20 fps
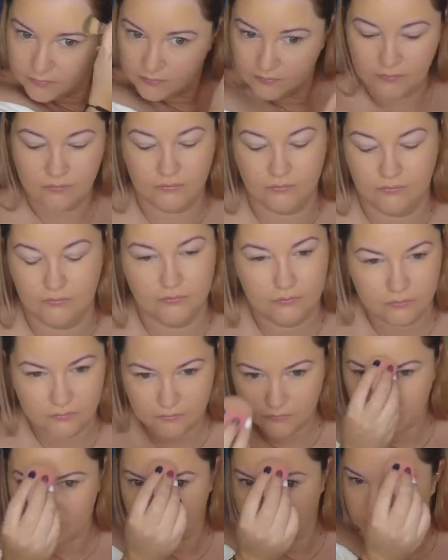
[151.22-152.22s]
This is a
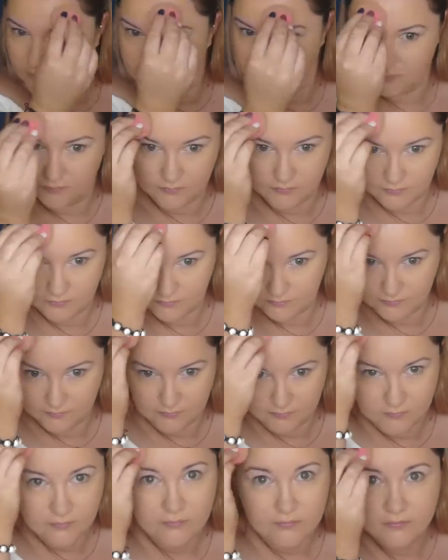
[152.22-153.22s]
great
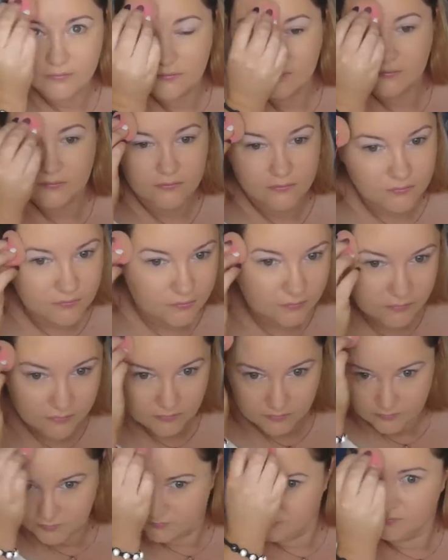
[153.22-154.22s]
color for if
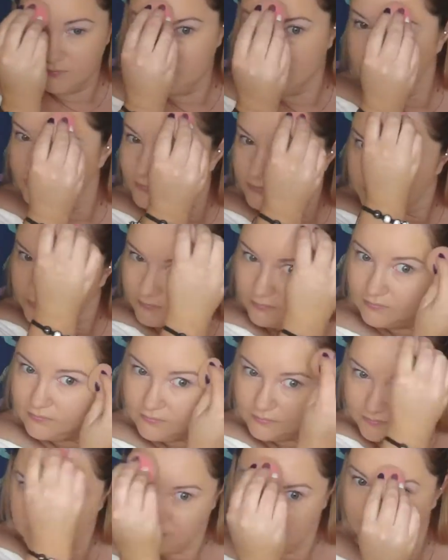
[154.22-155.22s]
you guys have a fake
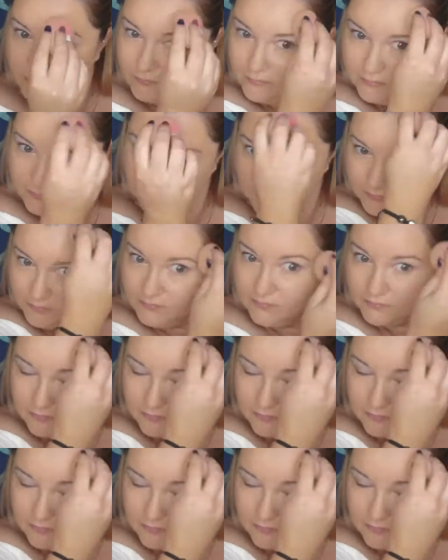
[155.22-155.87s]
tan on.